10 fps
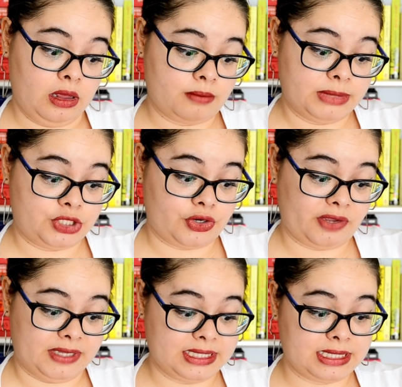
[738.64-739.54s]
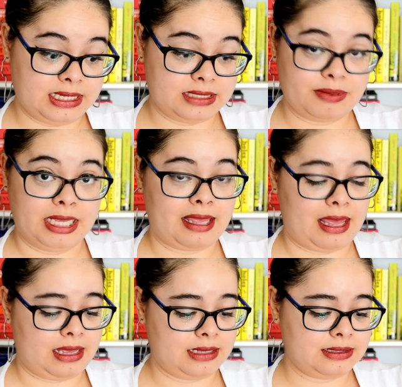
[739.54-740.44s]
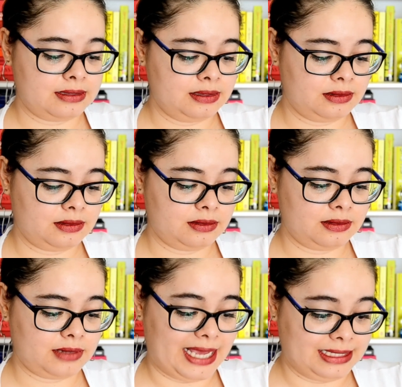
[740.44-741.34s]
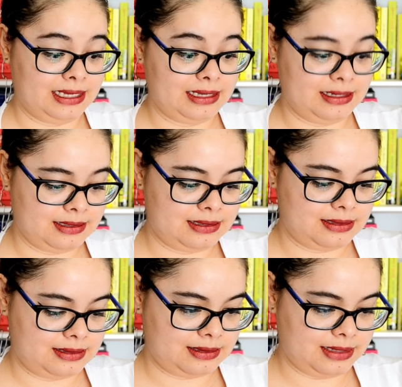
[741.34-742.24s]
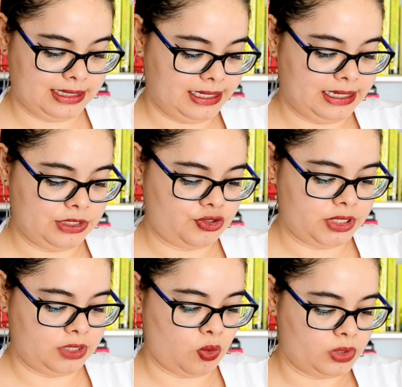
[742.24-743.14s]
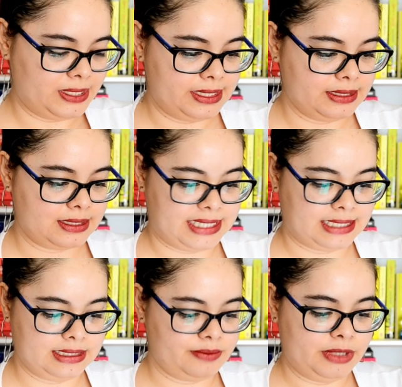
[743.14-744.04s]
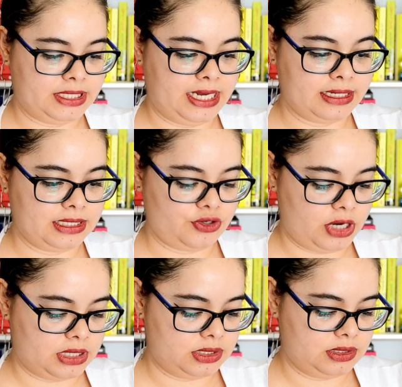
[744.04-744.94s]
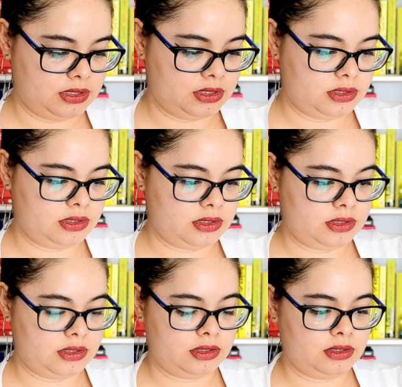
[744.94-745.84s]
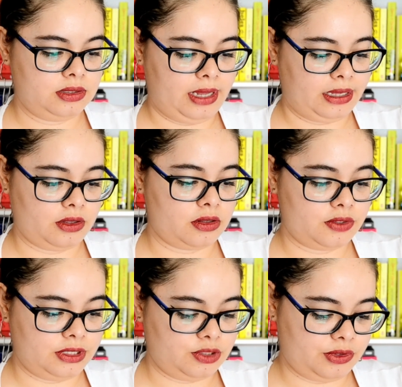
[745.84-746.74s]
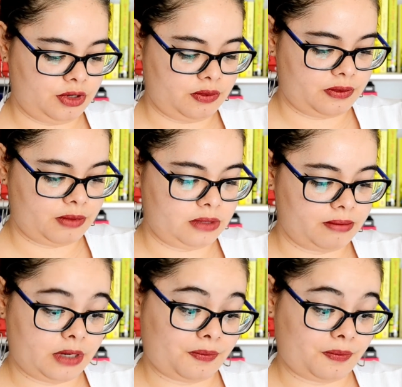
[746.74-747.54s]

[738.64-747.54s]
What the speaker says: Mr. Kavinsky is being an ass, as he literally always is, because that's his personality trait. Like, y'all don't need to agree with me, but